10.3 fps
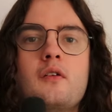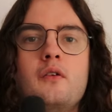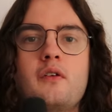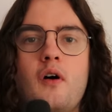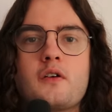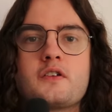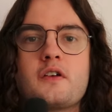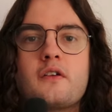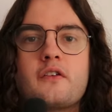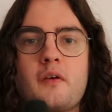not
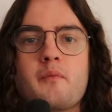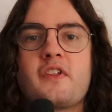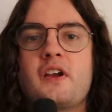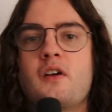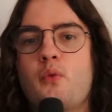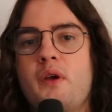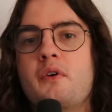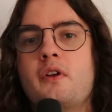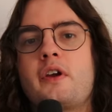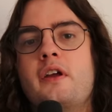something we were
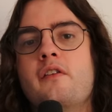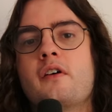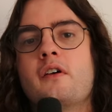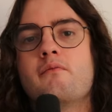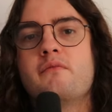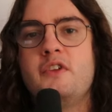looking to